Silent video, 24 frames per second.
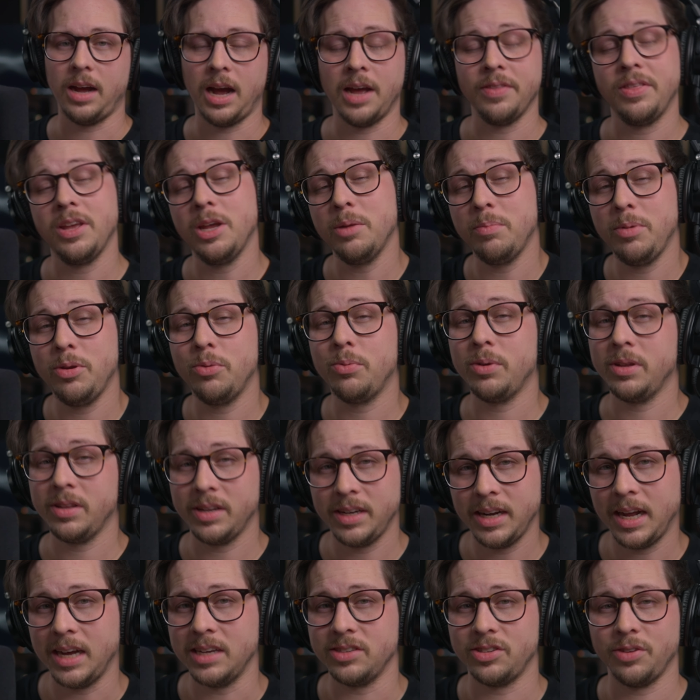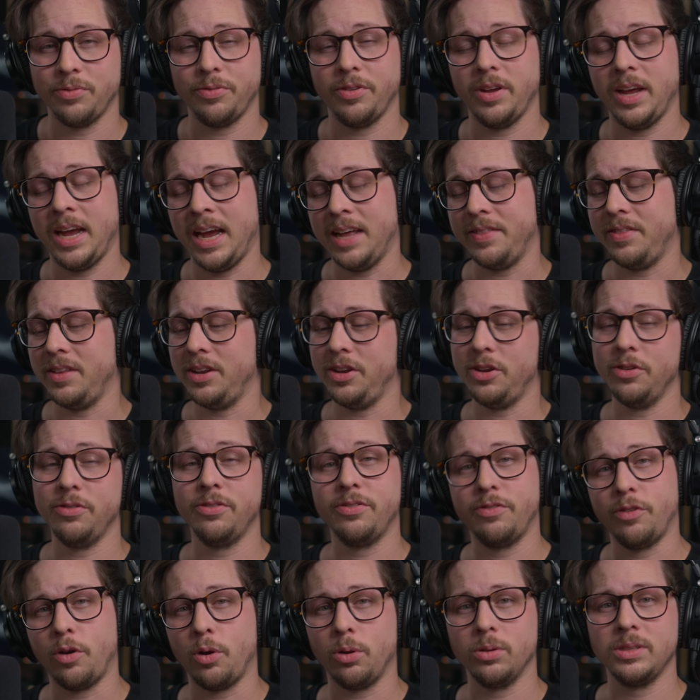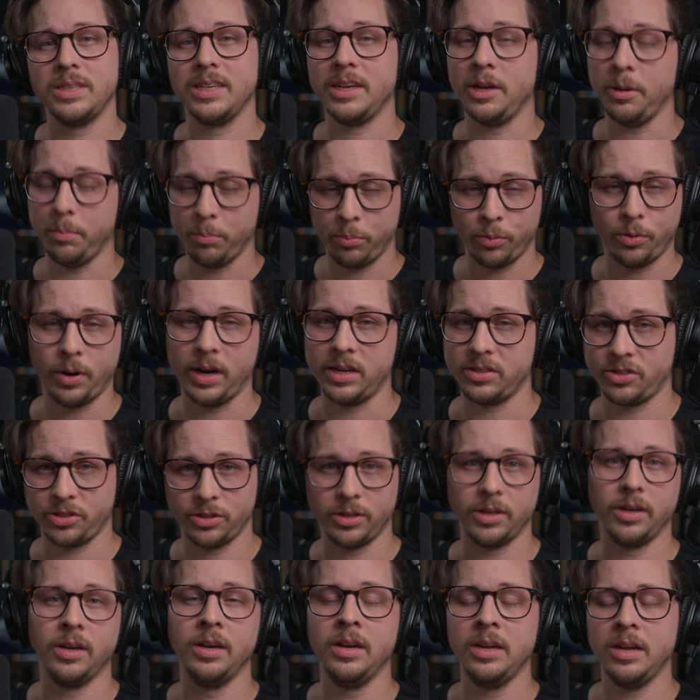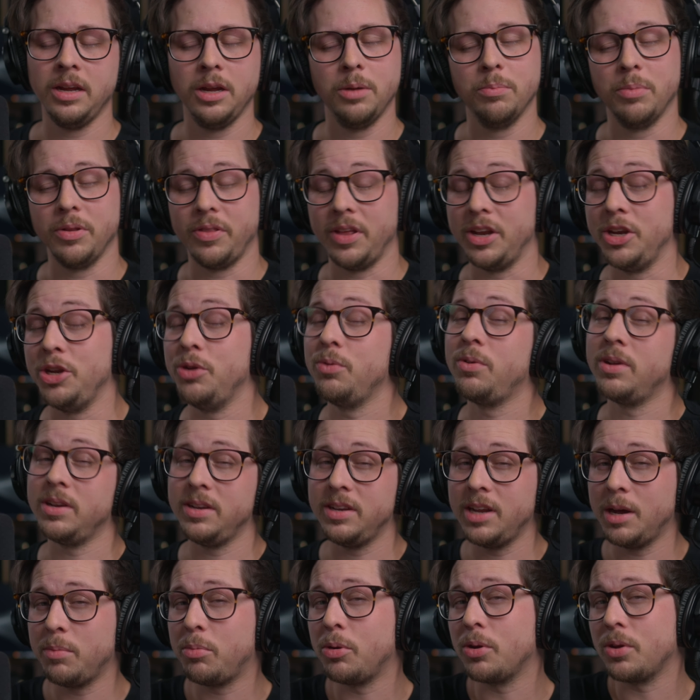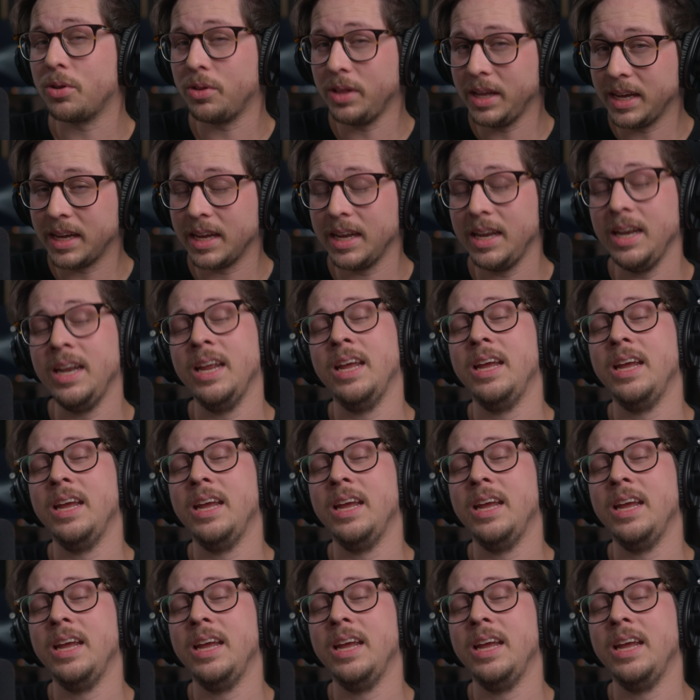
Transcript: I think it'd be really nice if it had the default compressor, but then you could double-click it